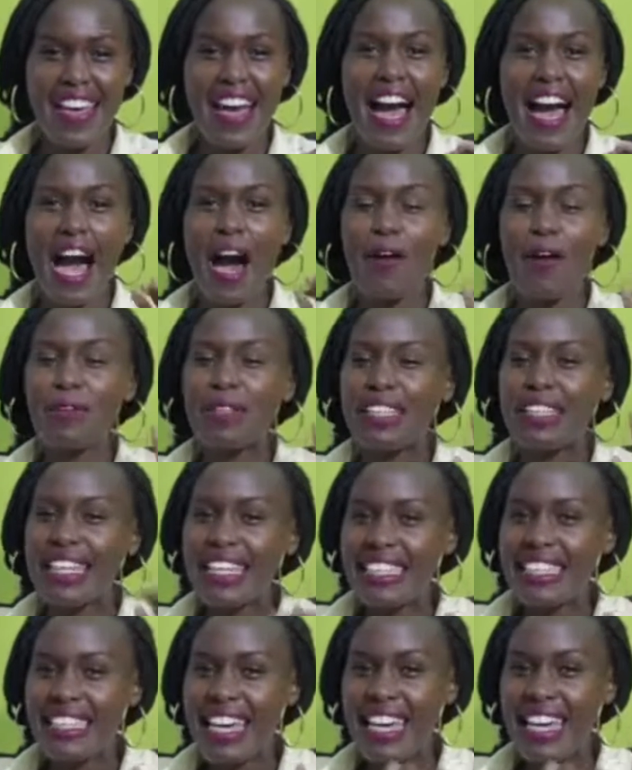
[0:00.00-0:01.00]
I'll
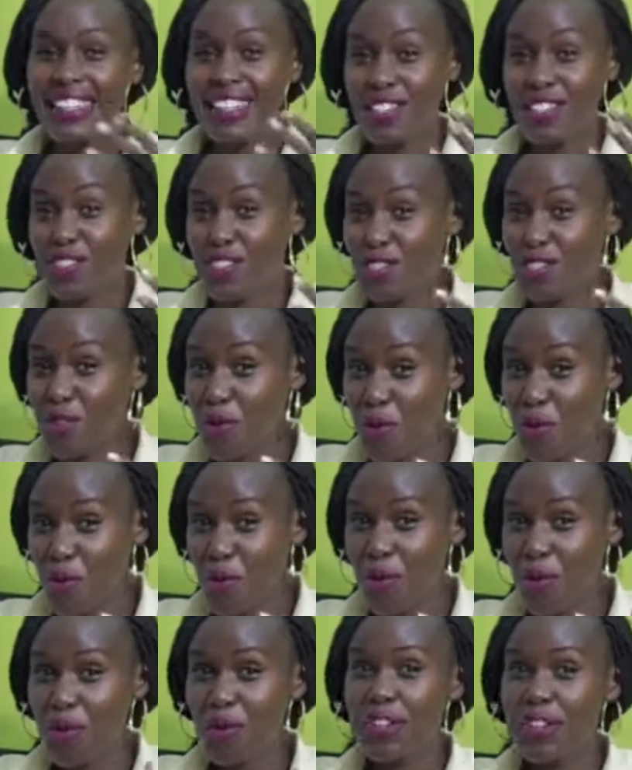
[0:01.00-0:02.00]
later in the
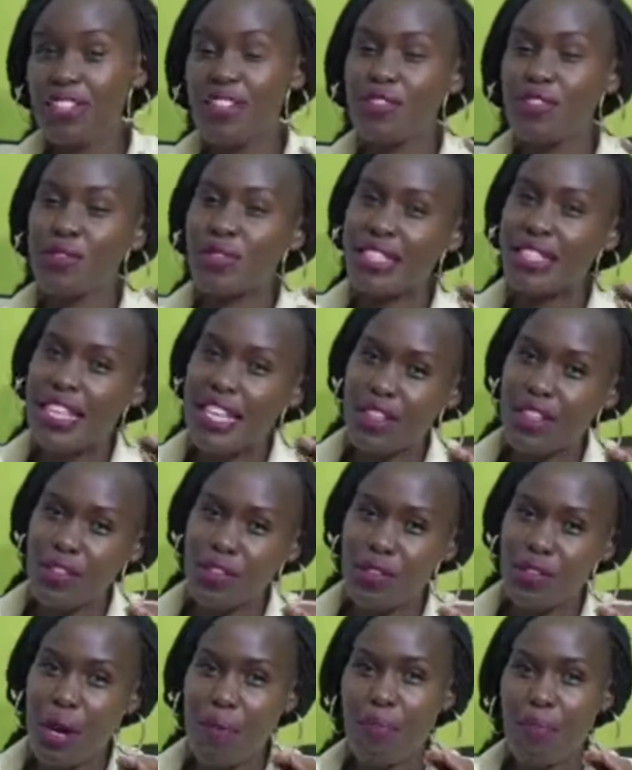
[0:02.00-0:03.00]
show, tell
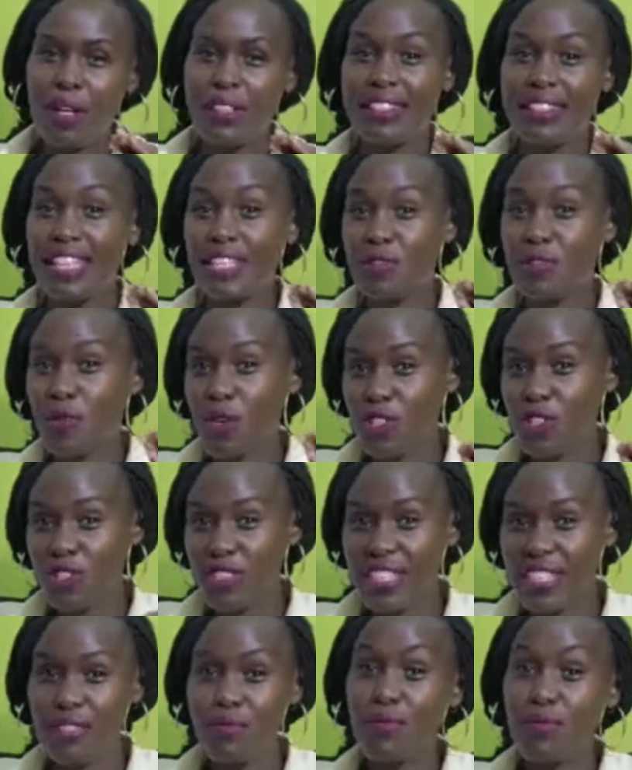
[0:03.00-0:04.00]
you about that question
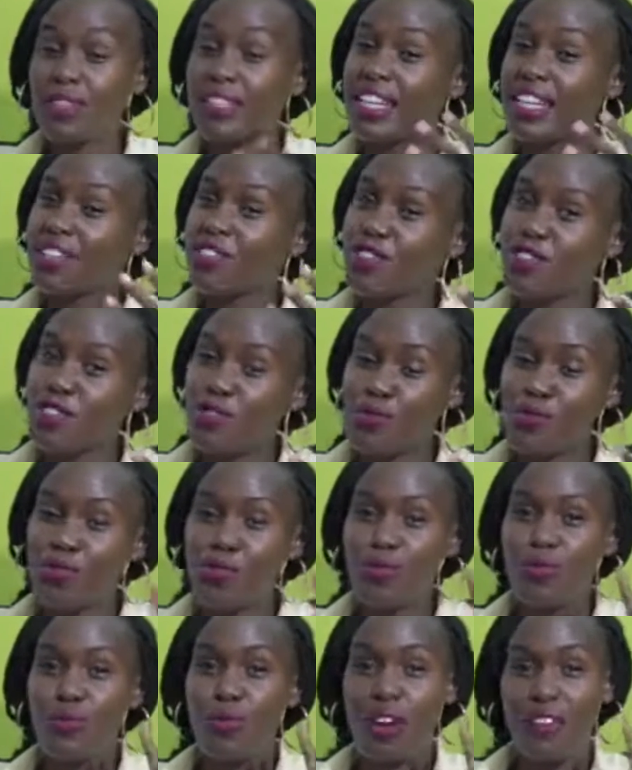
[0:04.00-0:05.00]
that will get you
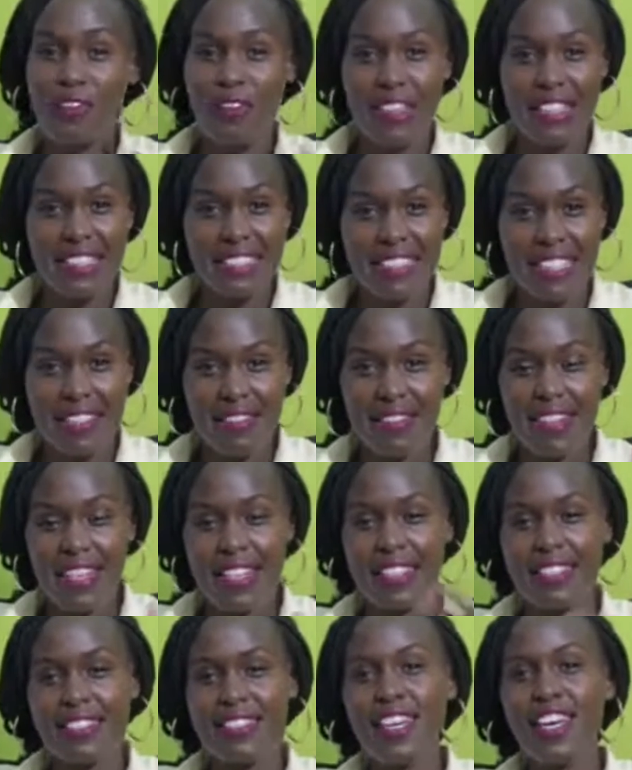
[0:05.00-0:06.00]
to Cafe
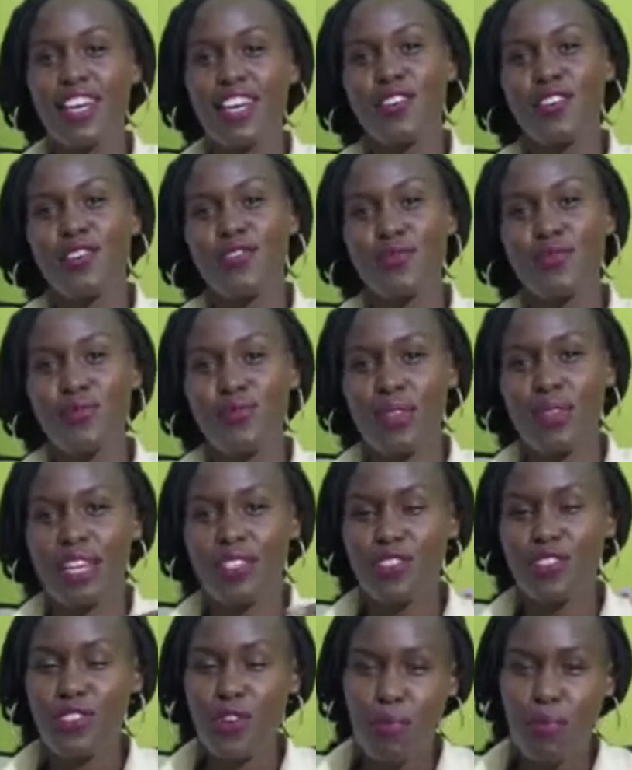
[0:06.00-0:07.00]
Java's, to
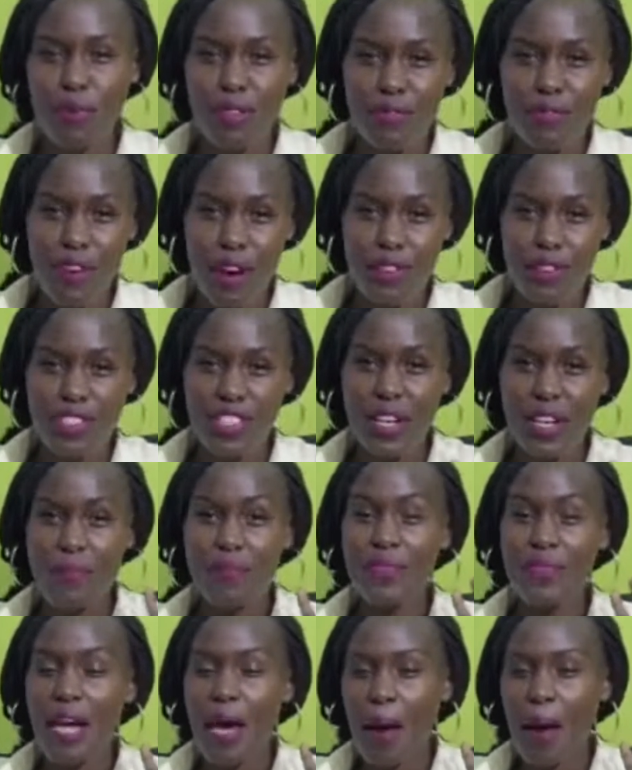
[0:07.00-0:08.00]
that shopping voucher.
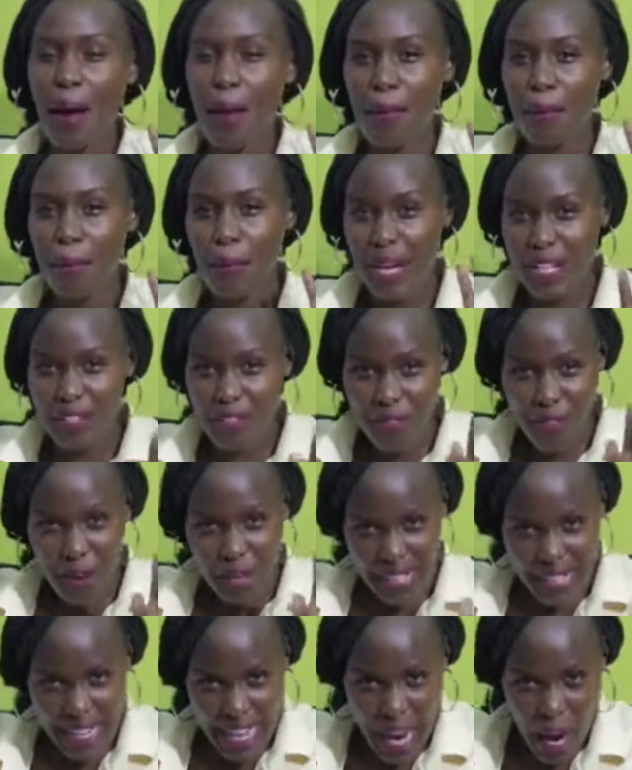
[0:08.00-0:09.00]
But for
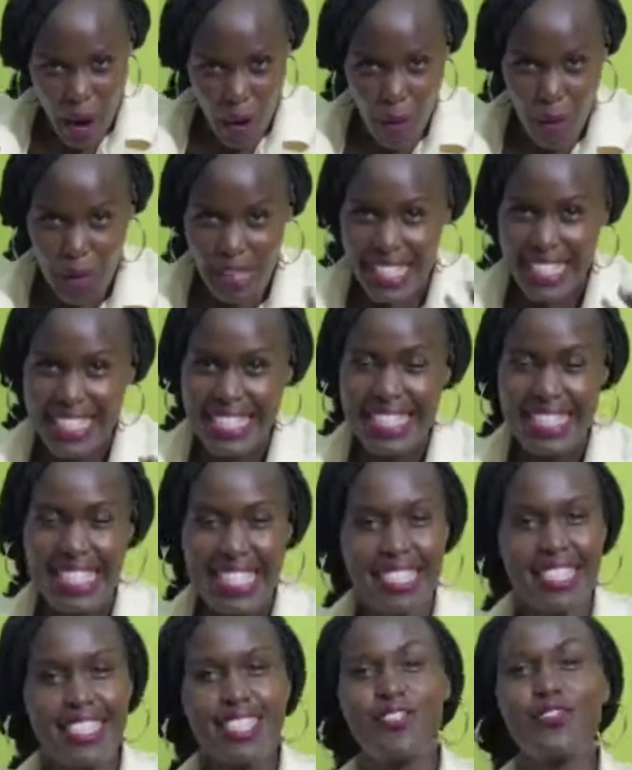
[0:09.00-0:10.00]
now, let's
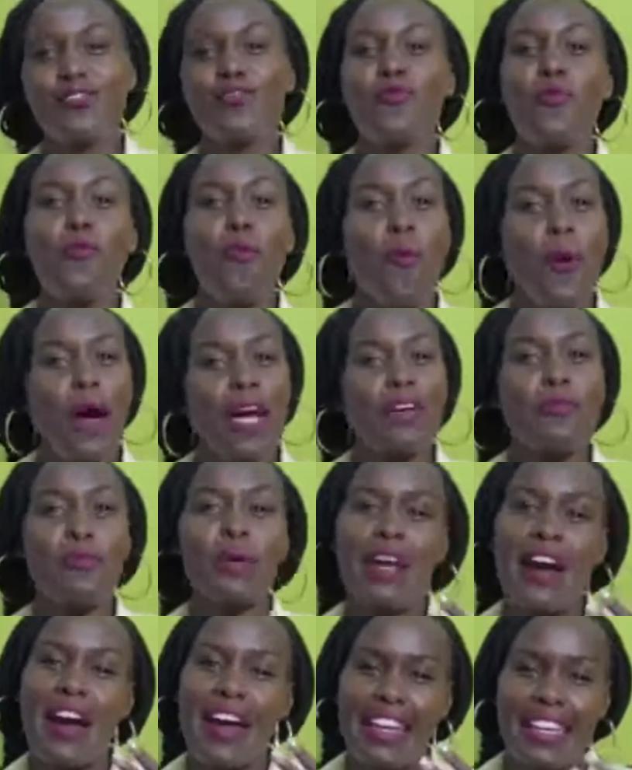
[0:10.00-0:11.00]
get into why
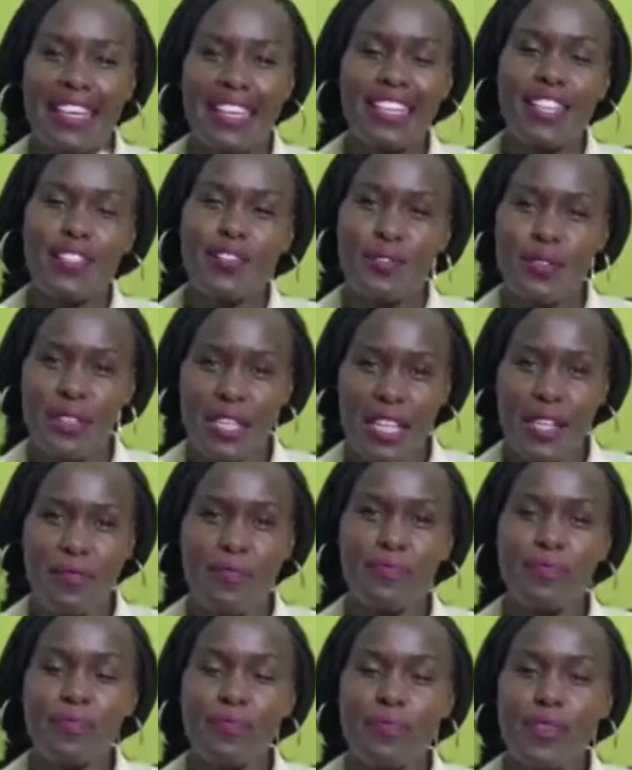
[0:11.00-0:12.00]
we are here today.
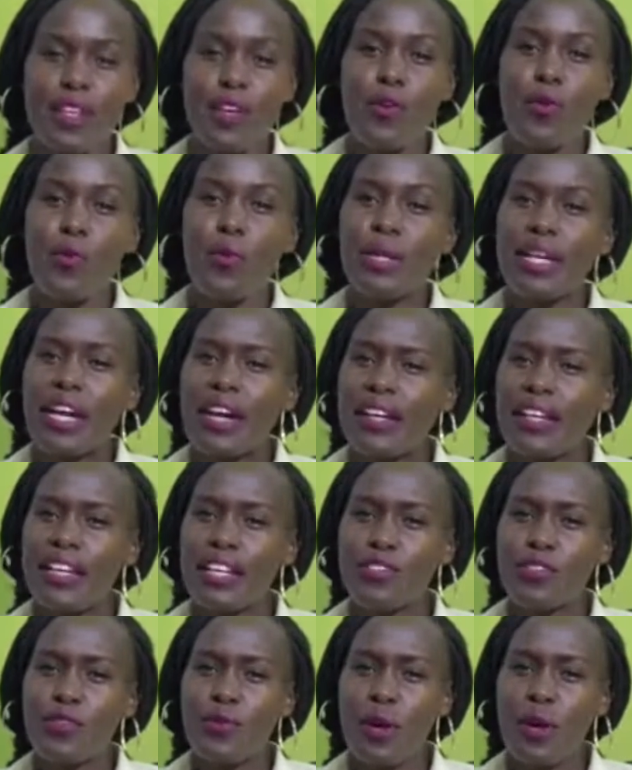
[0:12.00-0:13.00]
We are here
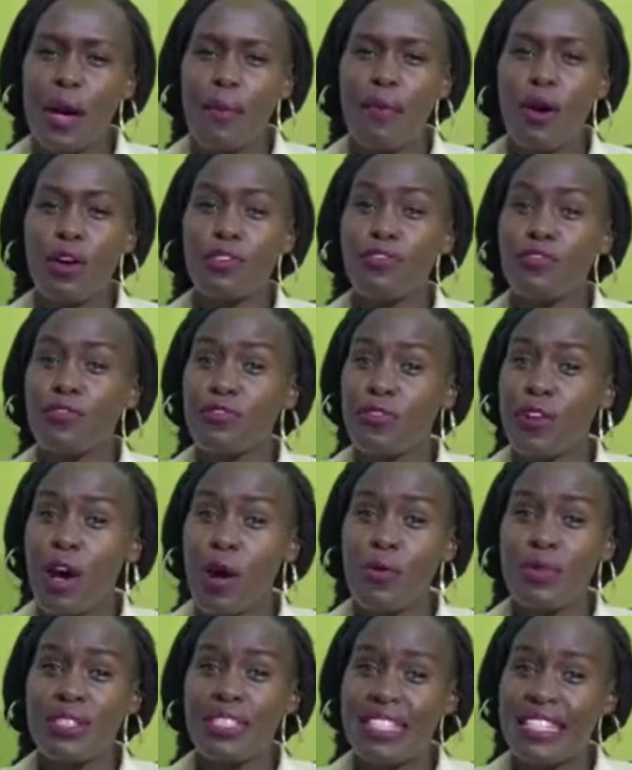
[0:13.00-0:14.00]
to talk about
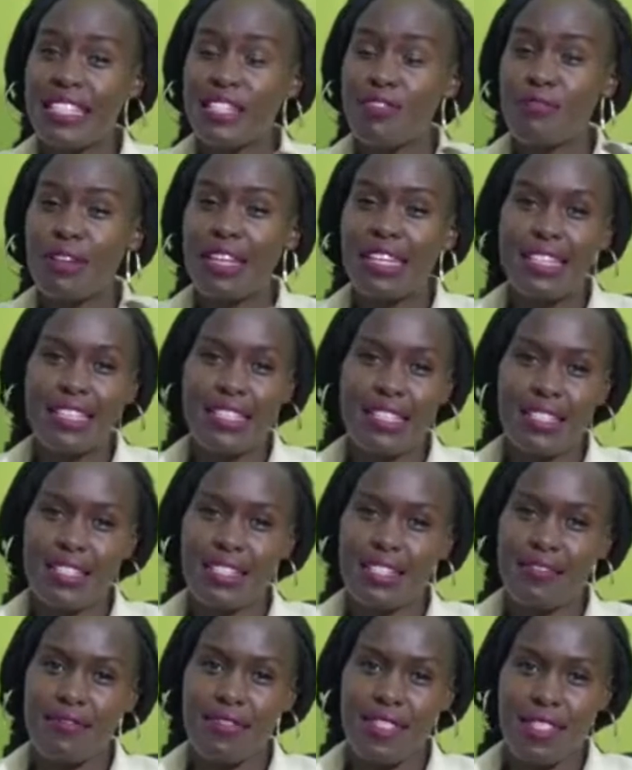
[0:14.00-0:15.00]
fraud in real estate
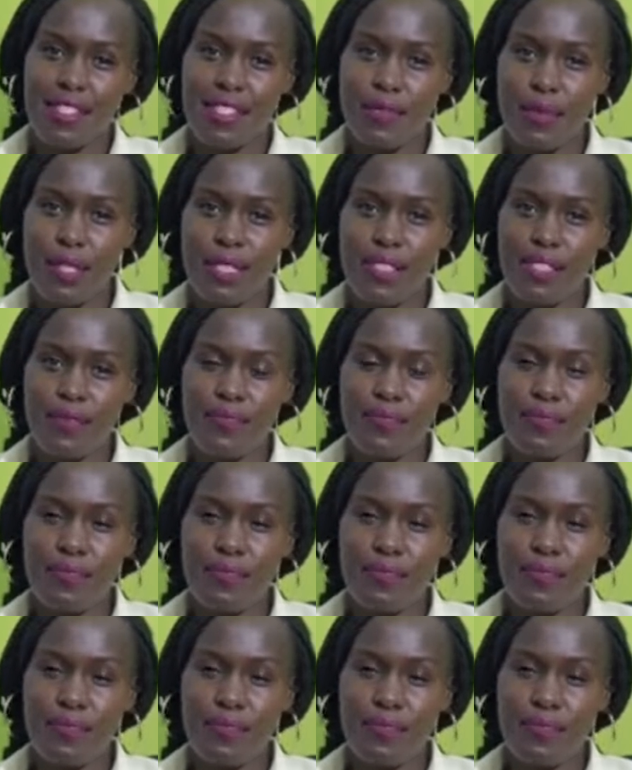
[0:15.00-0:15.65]
investment.